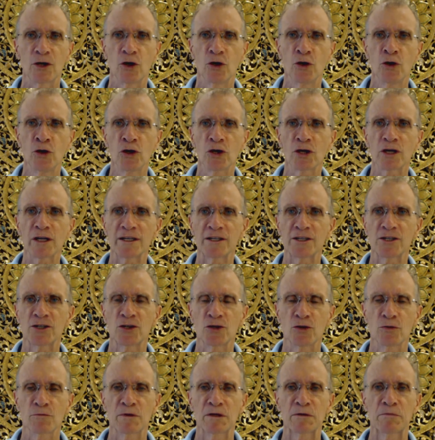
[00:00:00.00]
early
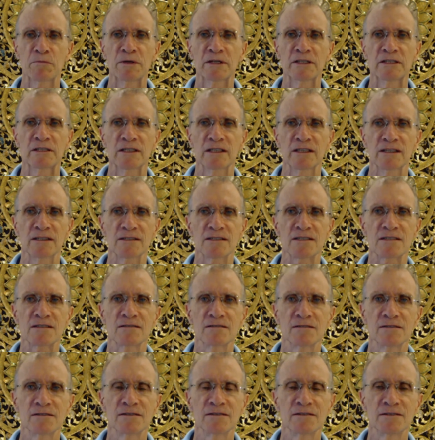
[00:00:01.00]
human
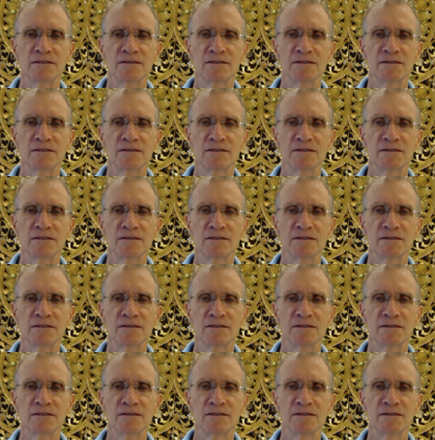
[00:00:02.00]
beings,